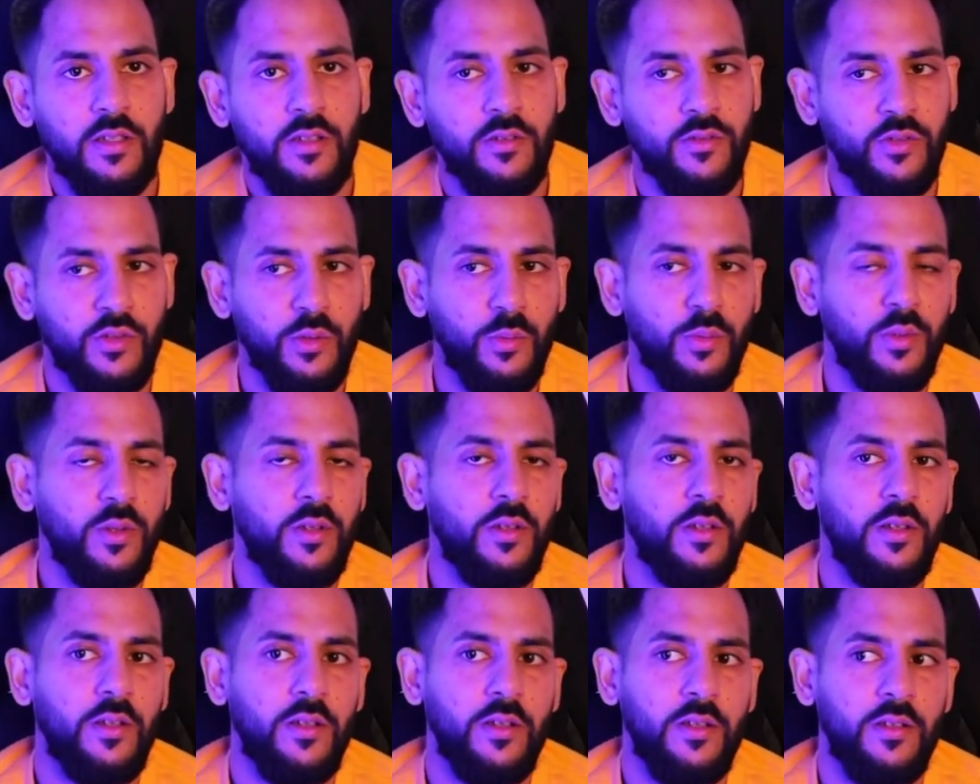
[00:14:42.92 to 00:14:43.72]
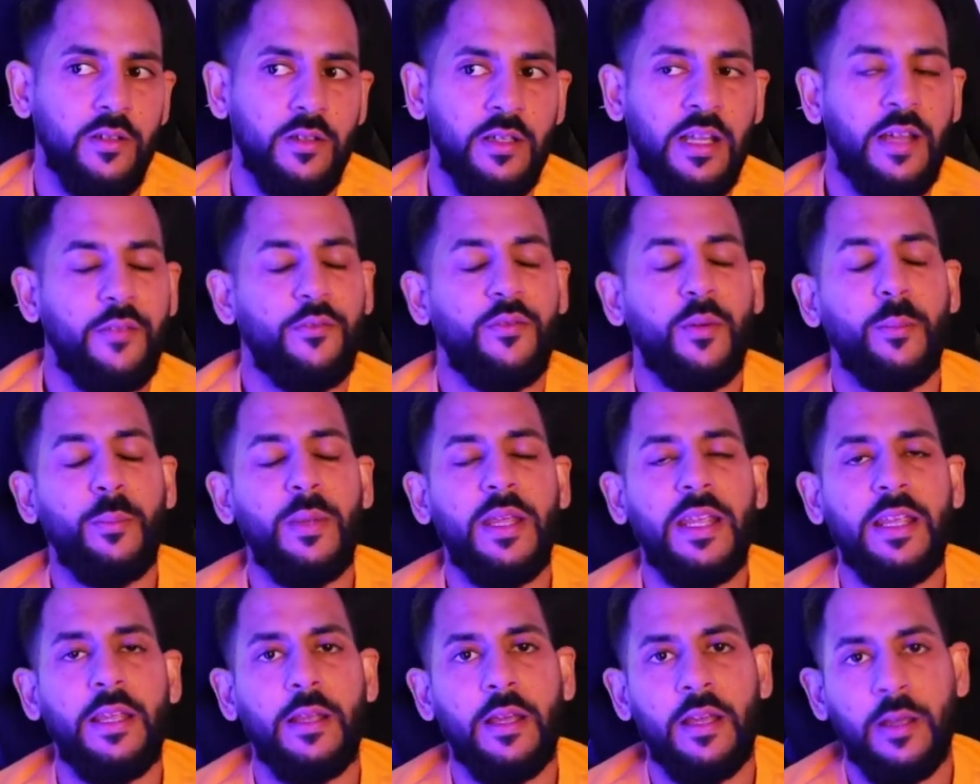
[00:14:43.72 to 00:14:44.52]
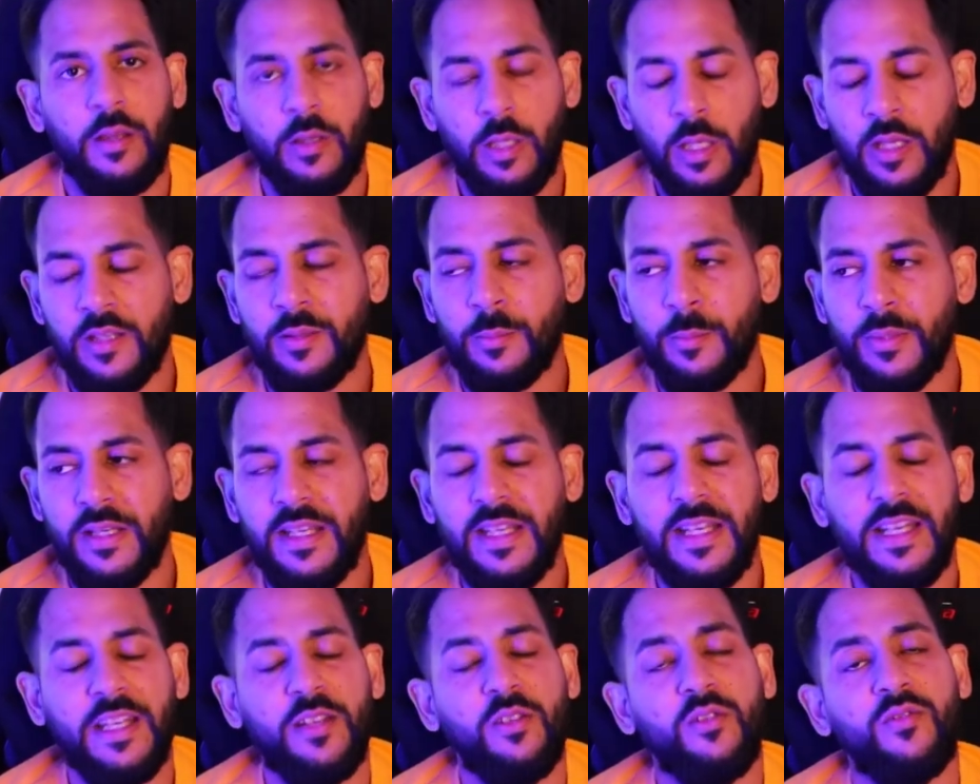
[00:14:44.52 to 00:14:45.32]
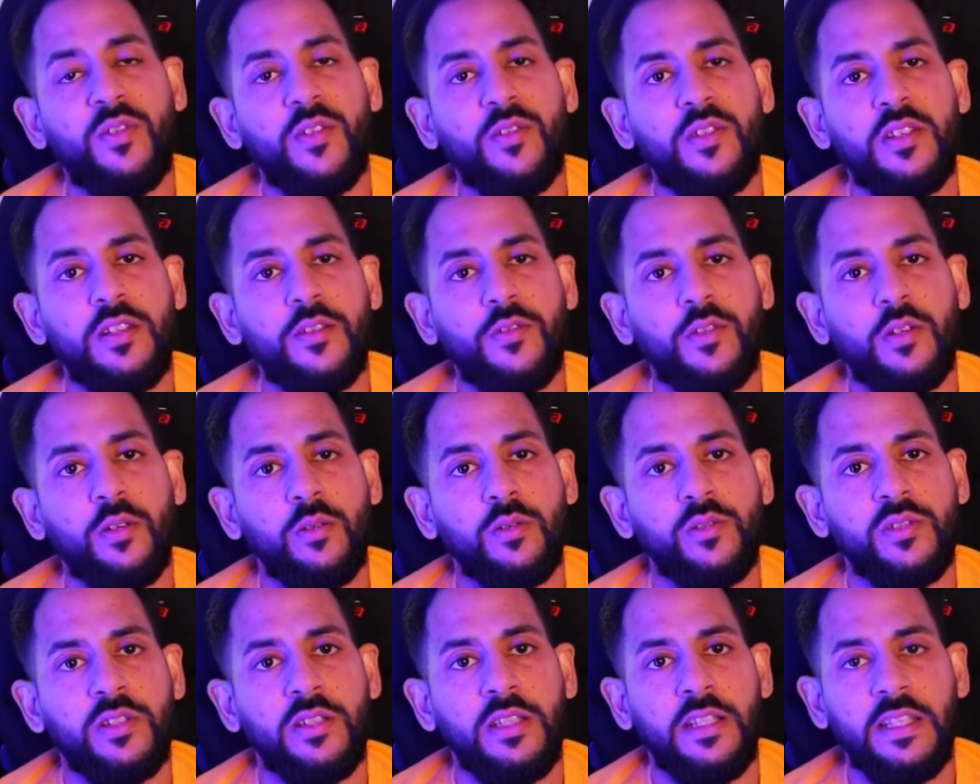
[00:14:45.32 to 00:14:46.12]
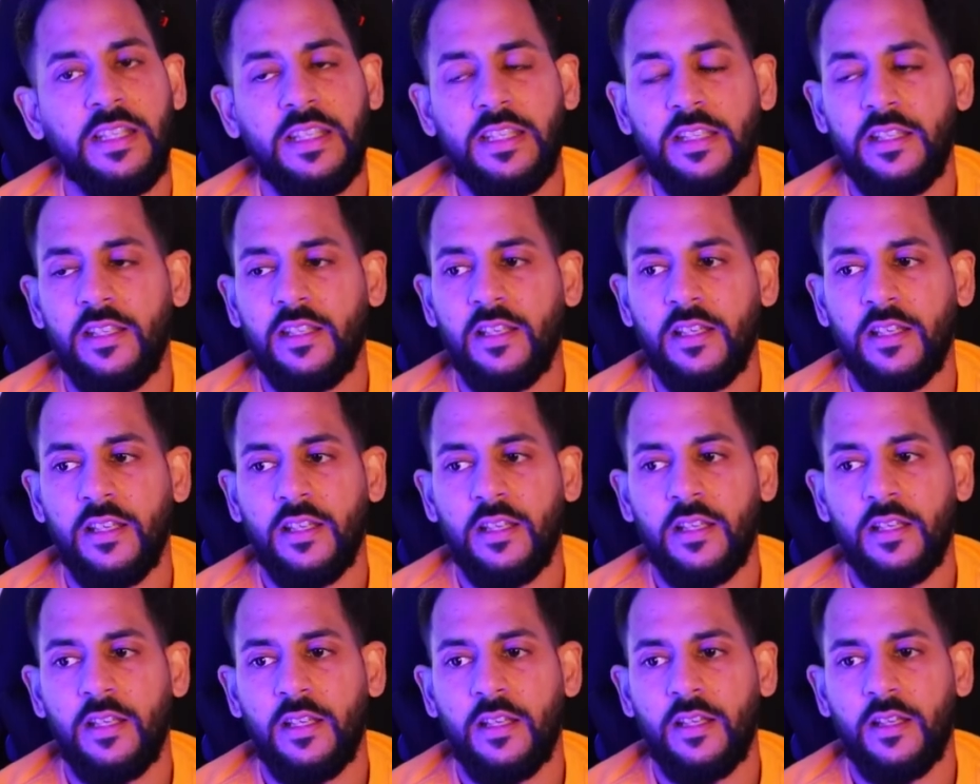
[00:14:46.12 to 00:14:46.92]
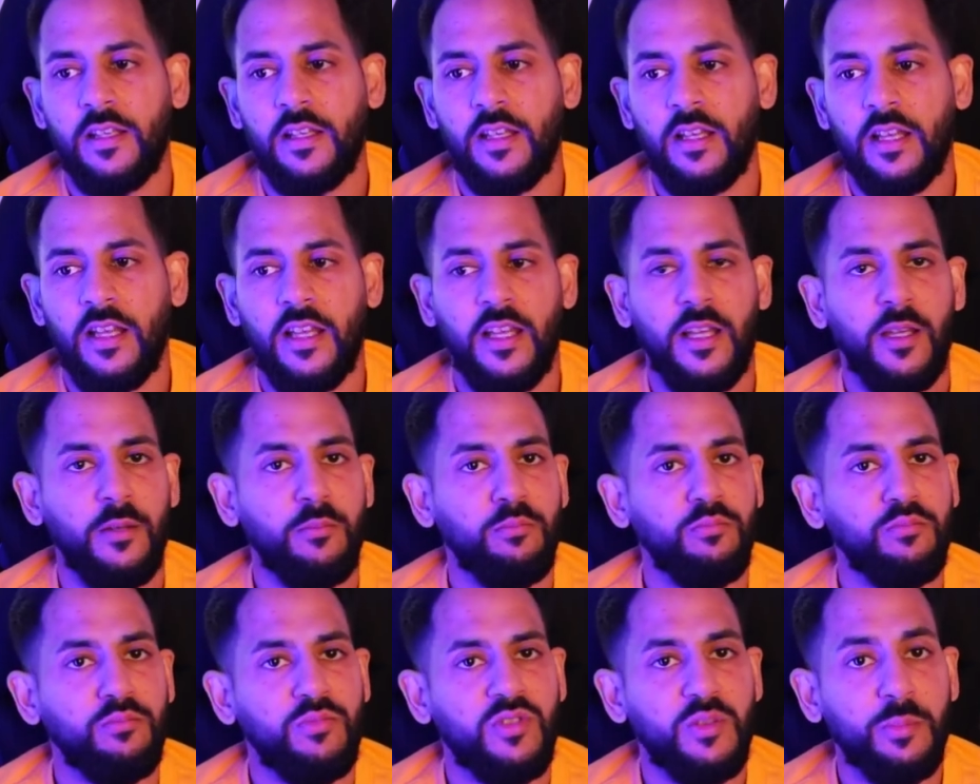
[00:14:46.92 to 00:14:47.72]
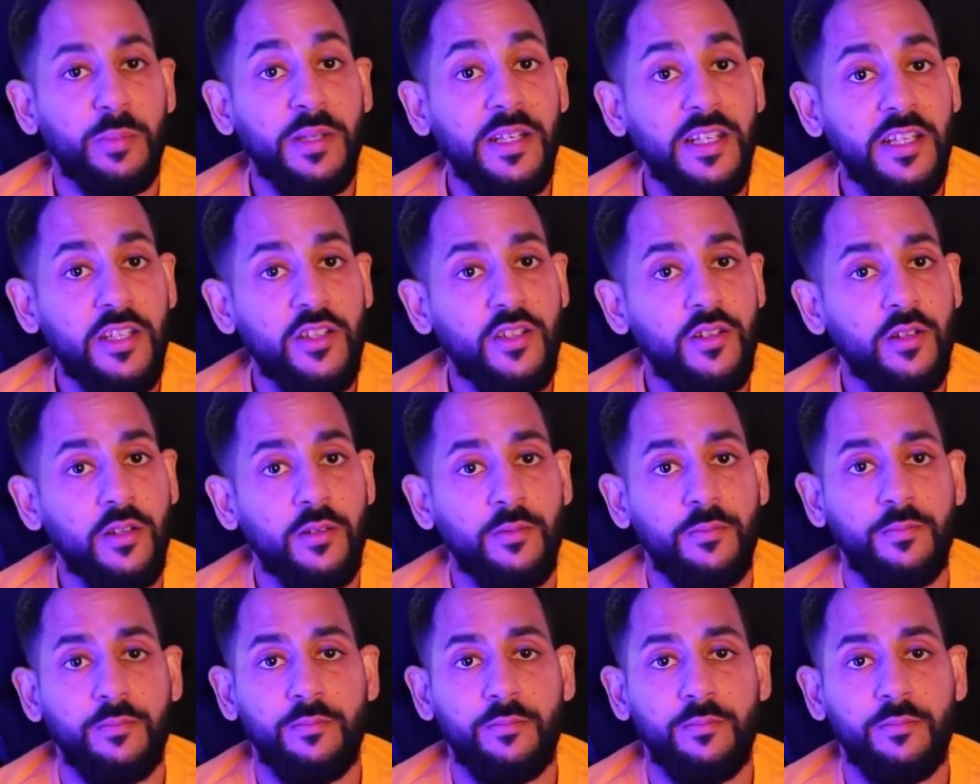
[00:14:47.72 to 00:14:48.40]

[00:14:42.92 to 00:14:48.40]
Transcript: someone like for me at, the beginning, it was very difficult to eat um, spinach,